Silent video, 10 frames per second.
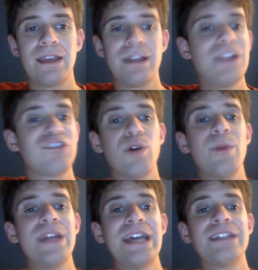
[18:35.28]
And
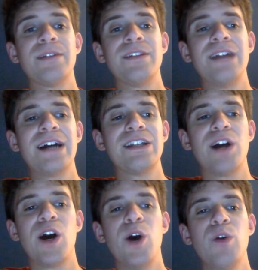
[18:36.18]
Strowman ended up knocking
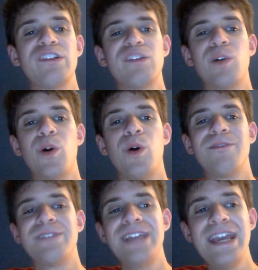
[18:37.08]
Otis
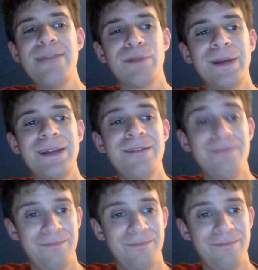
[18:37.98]
off the apron.